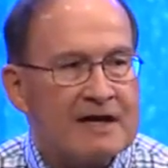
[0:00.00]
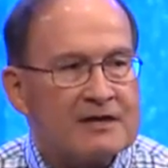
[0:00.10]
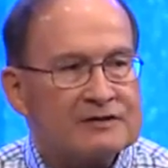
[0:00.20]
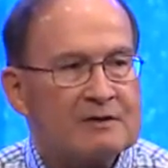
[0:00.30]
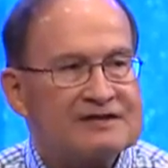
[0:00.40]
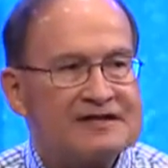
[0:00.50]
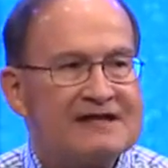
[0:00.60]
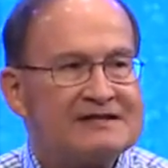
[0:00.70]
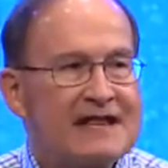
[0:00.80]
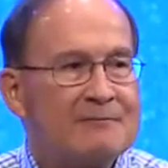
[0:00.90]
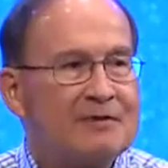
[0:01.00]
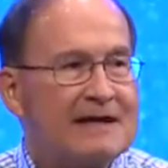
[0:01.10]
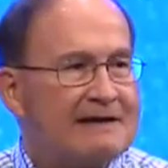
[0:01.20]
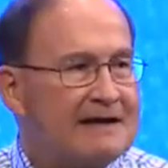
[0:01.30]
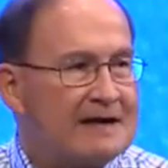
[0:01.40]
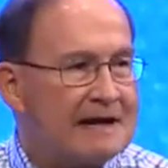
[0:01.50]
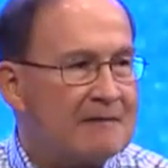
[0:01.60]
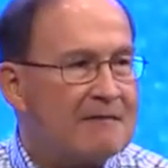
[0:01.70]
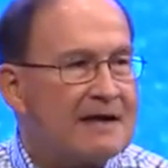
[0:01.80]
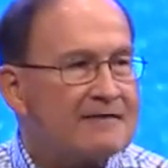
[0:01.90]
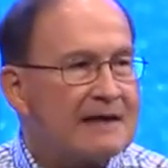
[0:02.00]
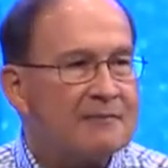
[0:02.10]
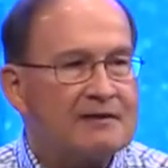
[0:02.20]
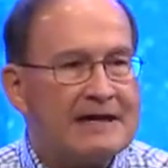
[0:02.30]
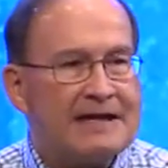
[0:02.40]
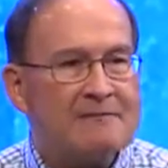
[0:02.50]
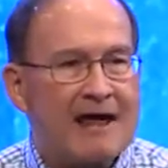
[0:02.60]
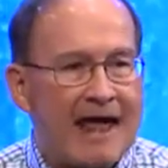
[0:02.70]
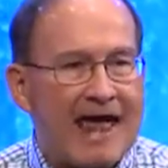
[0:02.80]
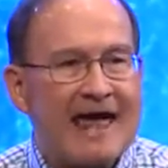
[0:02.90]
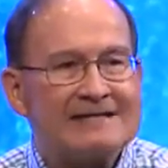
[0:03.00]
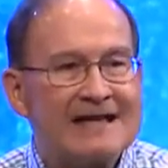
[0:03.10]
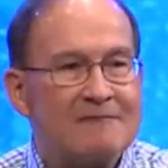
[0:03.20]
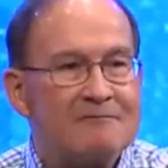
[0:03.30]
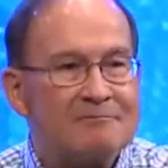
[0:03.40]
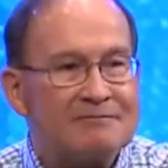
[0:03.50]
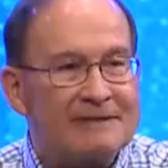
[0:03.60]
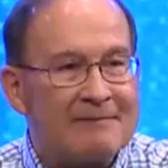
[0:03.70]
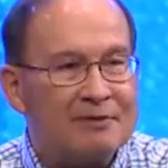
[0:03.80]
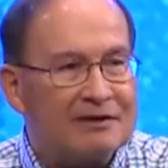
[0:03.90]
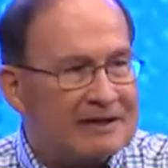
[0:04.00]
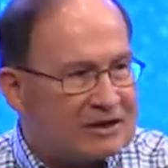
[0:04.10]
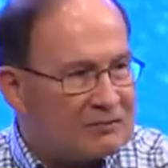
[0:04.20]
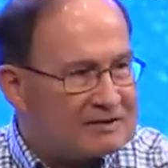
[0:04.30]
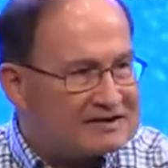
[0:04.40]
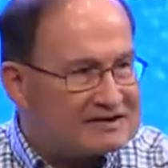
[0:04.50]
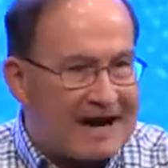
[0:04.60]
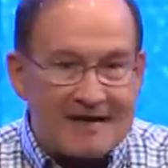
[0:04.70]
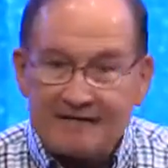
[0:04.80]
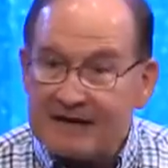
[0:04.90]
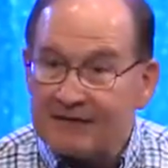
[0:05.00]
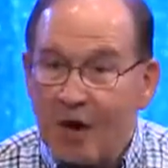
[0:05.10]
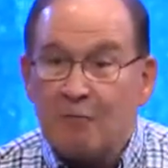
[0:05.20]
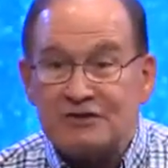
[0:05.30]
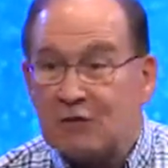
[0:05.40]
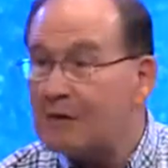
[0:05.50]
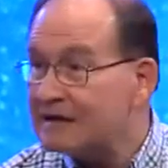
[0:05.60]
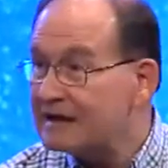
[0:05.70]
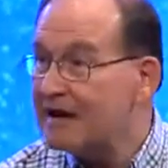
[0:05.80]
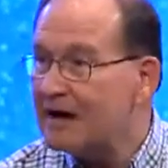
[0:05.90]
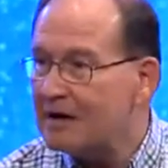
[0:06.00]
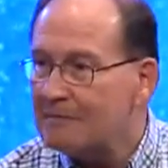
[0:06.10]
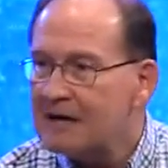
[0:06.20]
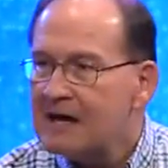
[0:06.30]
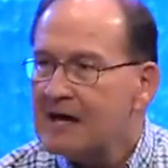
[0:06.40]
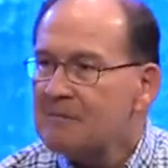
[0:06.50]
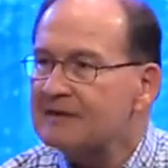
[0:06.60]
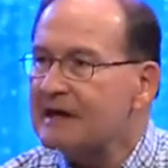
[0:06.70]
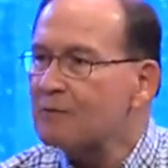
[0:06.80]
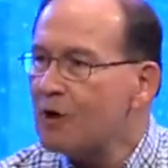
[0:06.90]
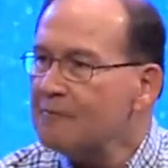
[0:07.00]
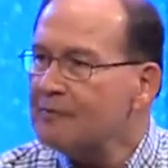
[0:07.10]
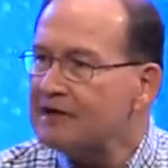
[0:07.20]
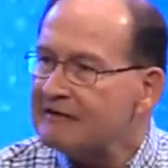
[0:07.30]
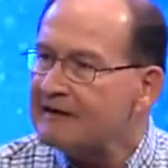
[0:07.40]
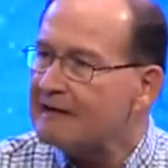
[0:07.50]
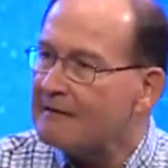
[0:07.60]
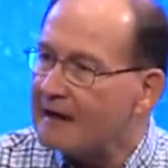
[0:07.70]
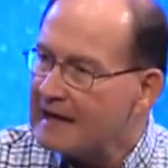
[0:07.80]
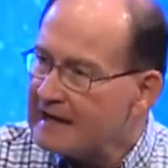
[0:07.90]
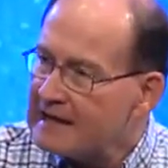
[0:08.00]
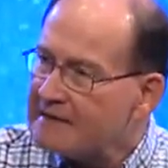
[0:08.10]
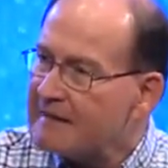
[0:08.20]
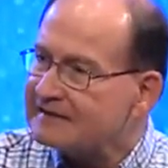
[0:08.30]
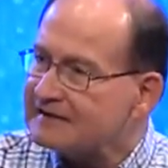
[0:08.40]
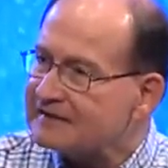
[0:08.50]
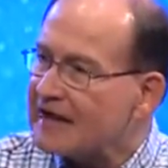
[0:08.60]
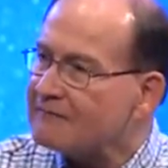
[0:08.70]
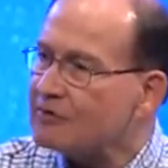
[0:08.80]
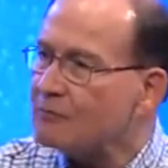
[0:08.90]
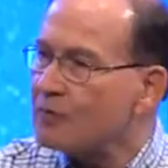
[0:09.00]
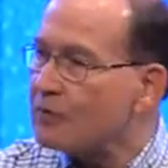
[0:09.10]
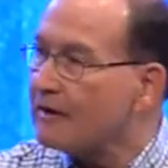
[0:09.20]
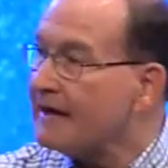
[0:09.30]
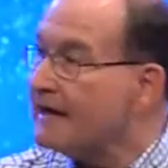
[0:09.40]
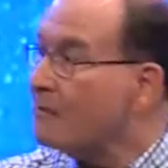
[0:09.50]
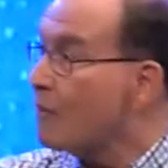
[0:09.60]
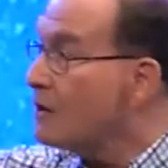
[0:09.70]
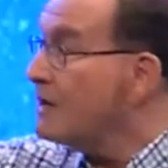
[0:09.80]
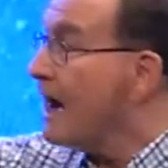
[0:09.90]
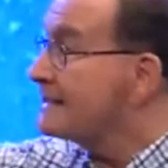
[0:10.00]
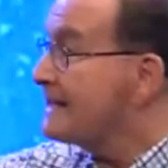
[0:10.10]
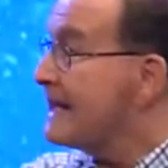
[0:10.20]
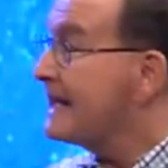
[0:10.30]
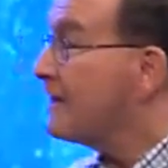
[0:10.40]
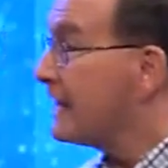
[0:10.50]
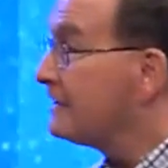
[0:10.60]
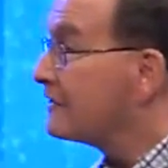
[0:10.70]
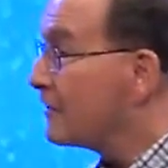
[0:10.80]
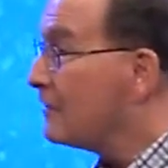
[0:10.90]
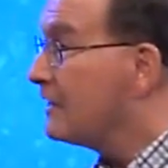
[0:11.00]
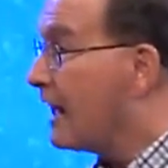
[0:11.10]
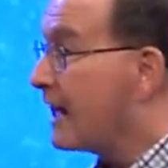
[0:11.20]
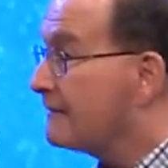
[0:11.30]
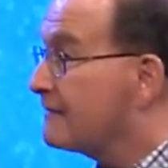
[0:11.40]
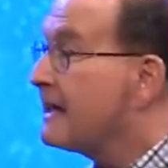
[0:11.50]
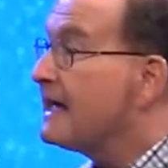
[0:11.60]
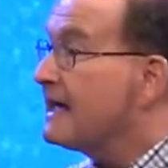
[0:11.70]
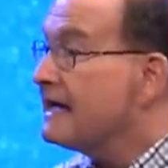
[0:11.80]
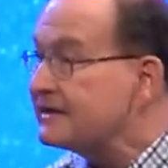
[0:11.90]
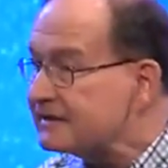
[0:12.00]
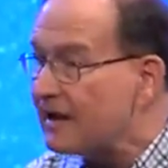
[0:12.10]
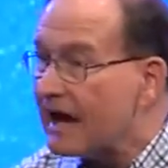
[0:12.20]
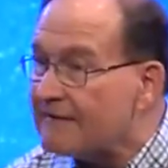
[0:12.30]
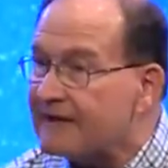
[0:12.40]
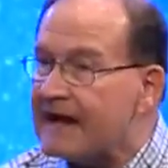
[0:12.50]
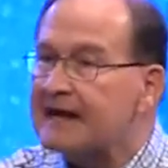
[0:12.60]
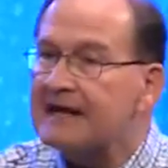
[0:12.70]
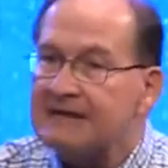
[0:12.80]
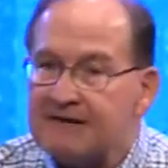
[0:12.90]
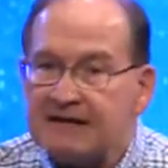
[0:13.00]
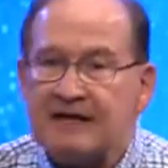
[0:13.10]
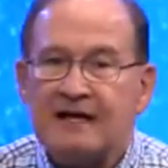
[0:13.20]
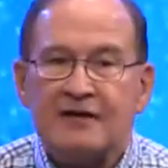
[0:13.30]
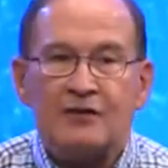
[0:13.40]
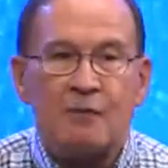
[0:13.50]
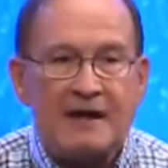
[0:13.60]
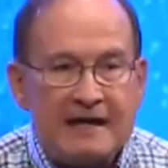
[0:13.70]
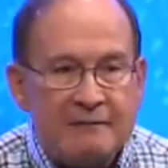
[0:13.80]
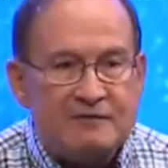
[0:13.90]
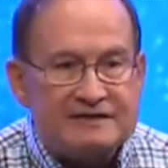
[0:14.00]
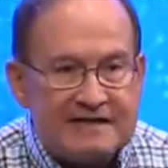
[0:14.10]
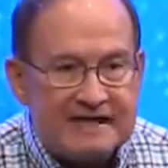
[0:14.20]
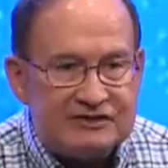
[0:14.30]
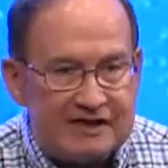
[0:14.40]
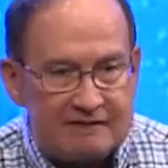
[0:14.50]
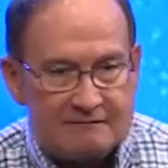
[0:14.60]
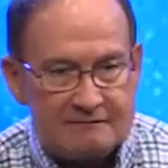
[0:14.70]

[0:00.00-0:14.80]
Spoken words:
So when it says that they believed in him, they believed him as that political Messiah that they thought was going to come, but they weren't believing in him as a Savior of the world, and they were not taking into their life his life and living the way he was teaching.